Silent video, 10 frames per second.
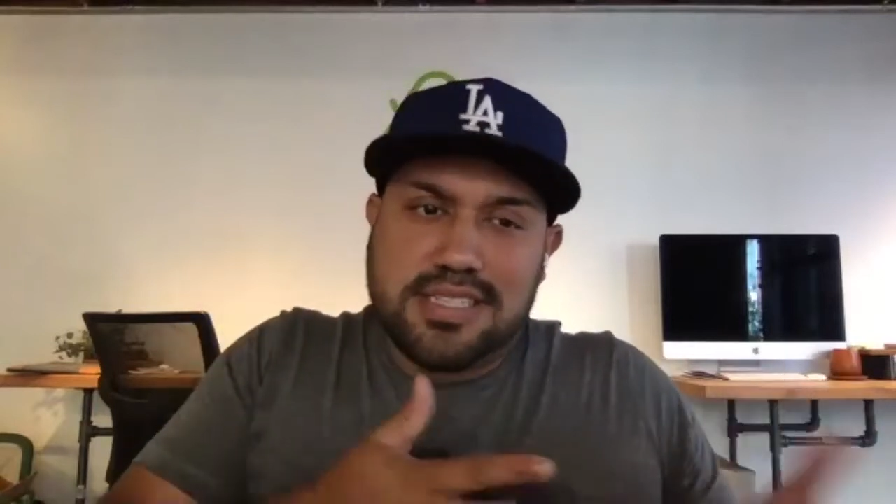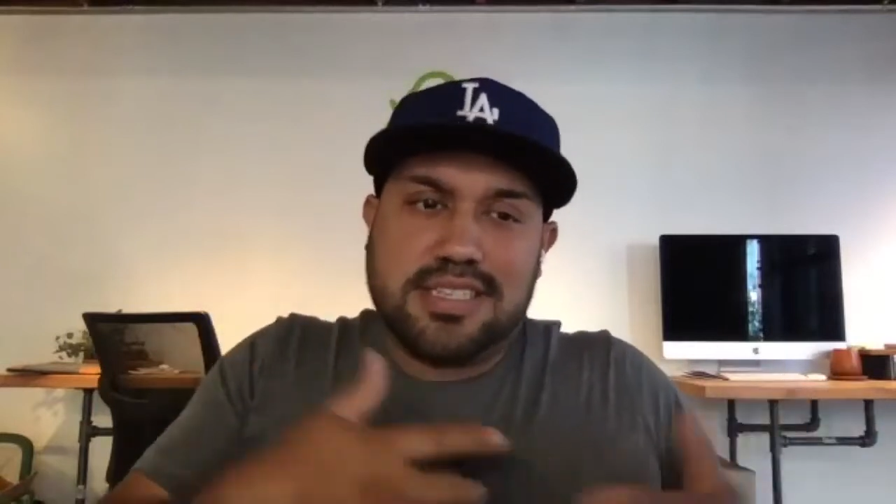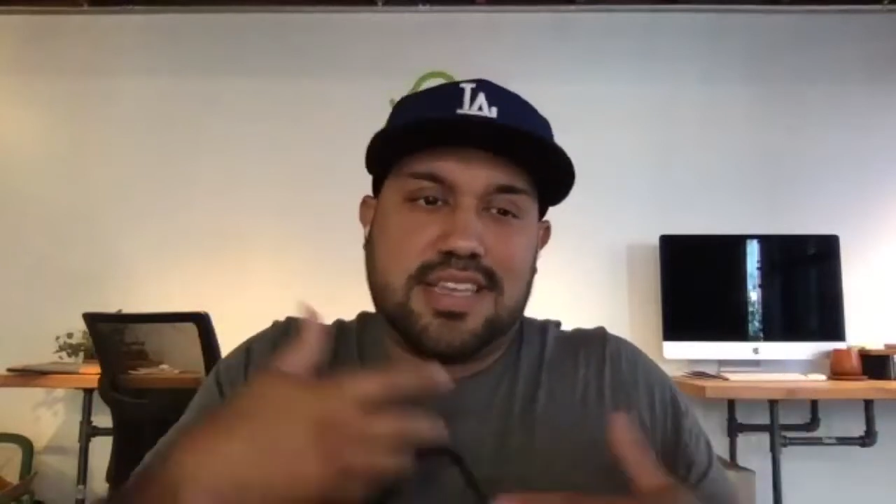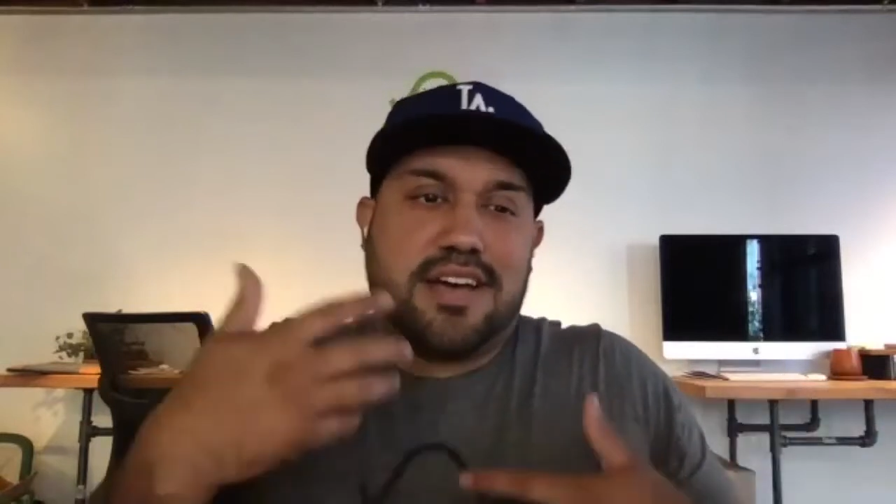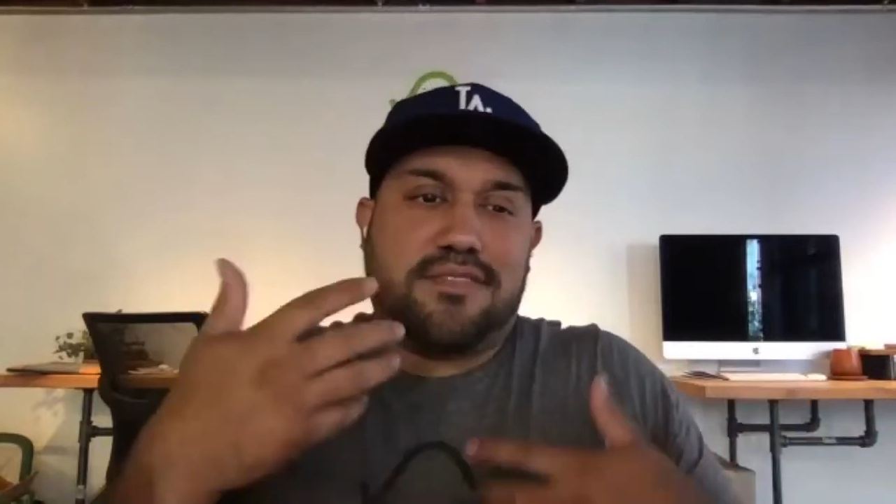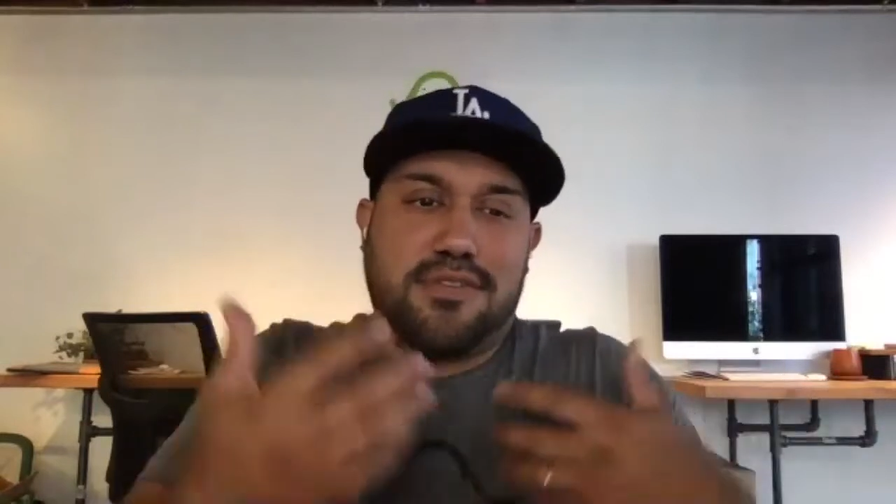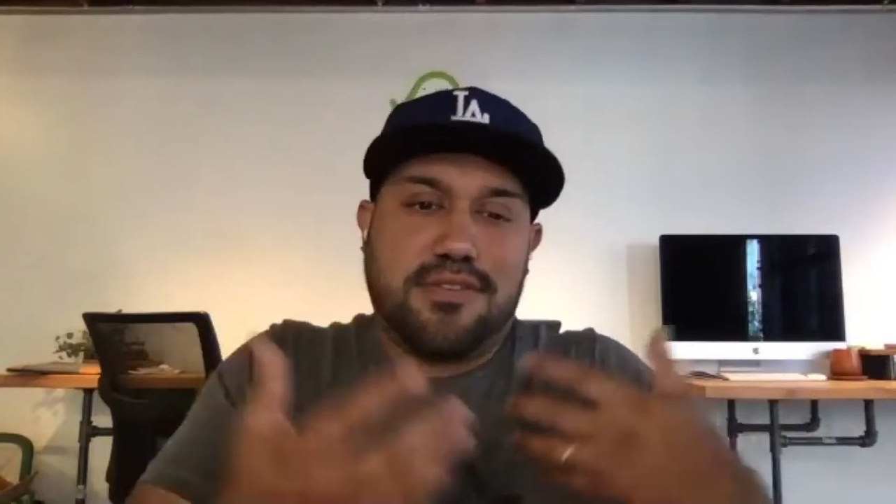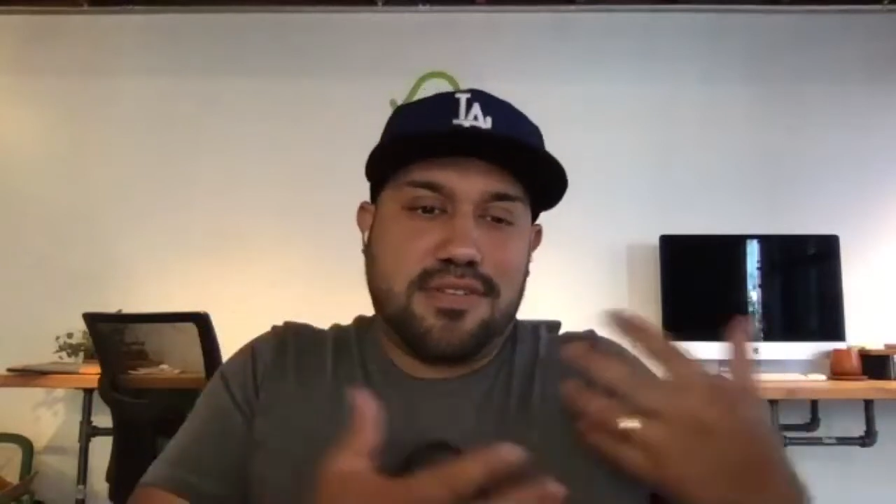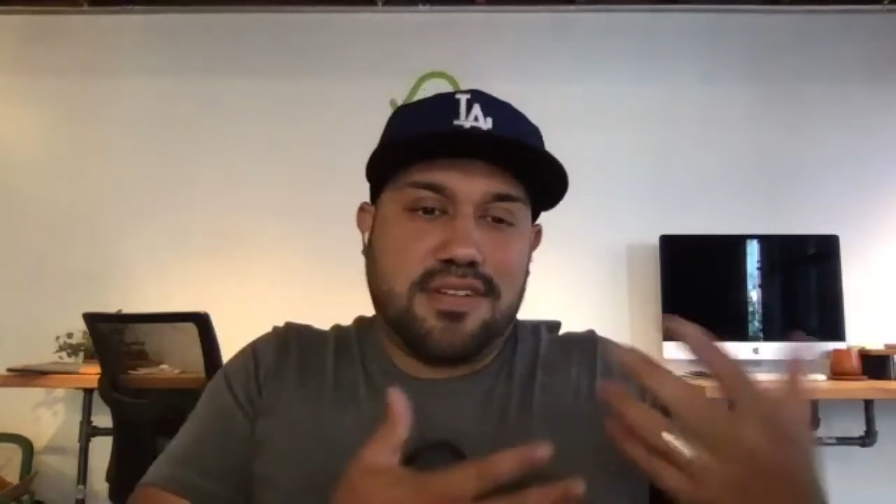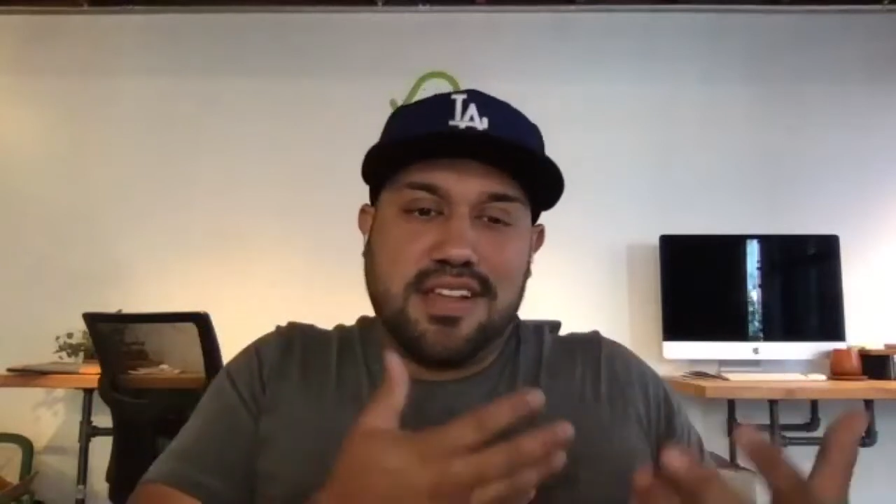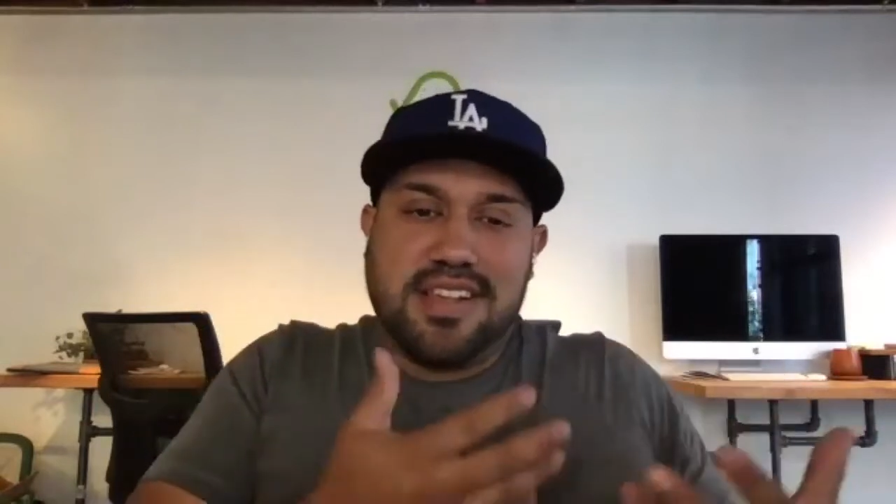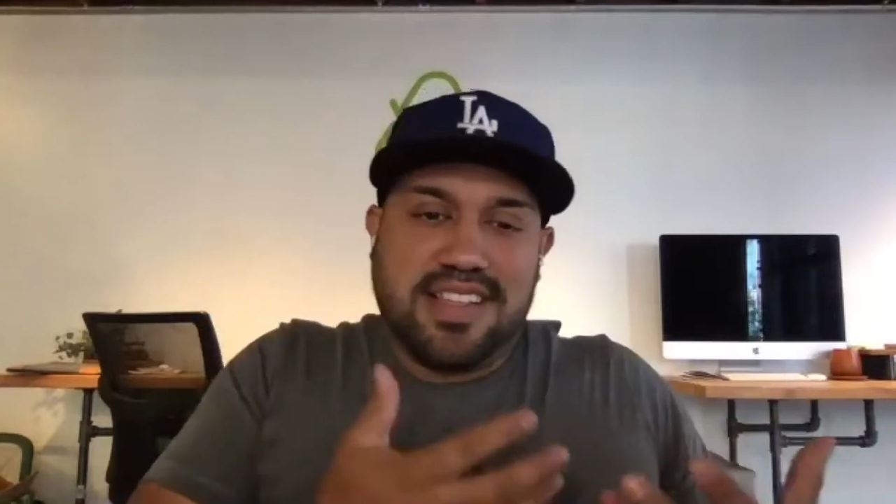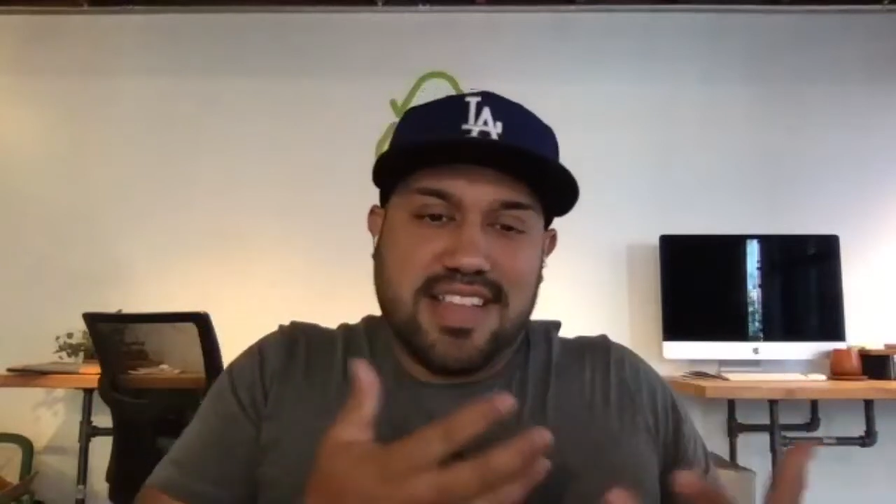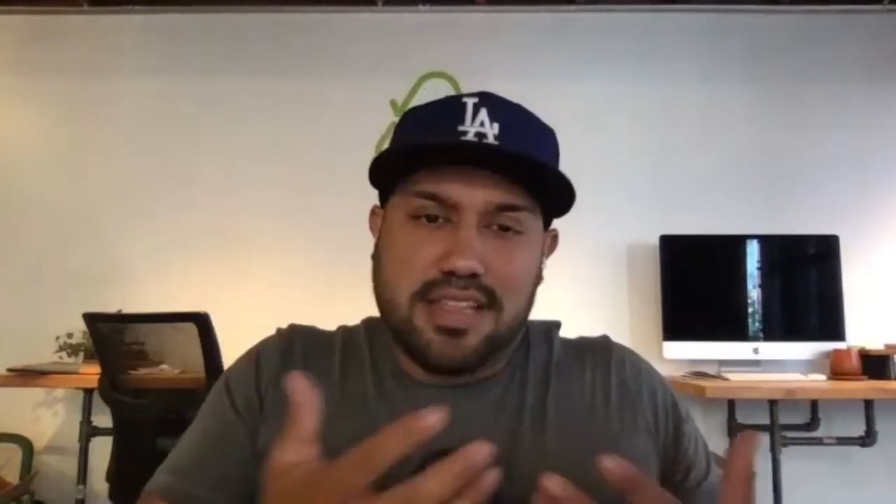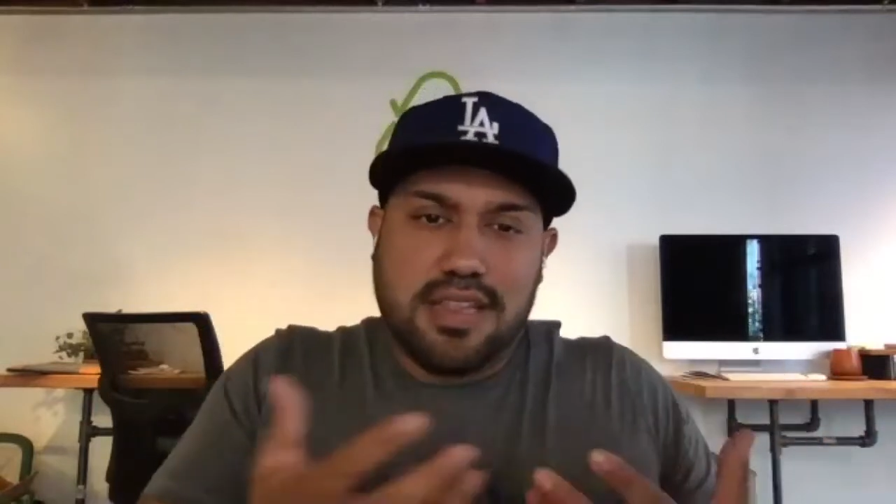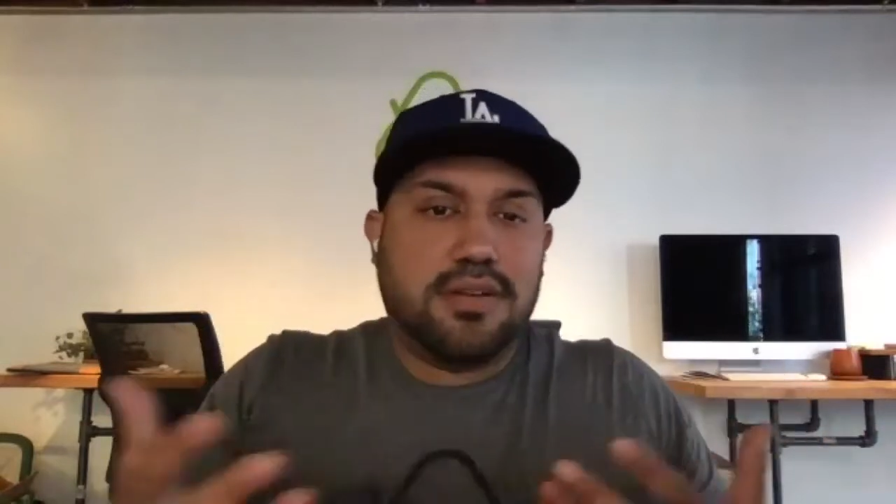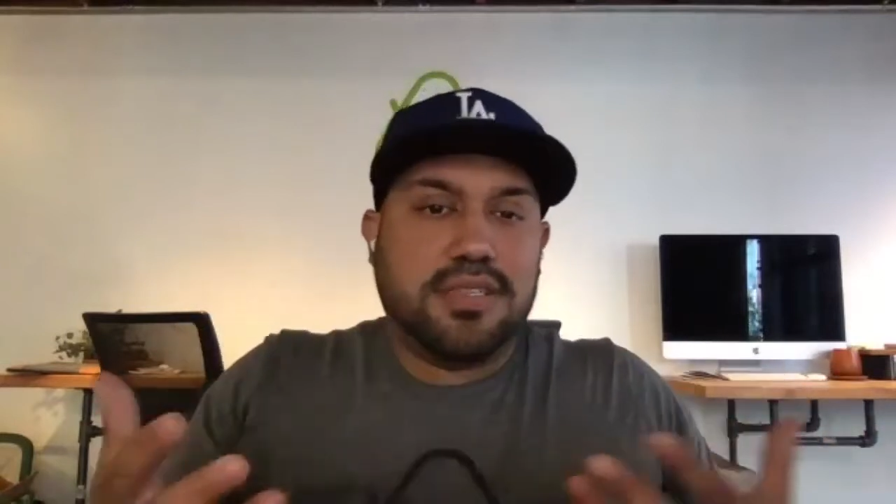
Is that for, like, no,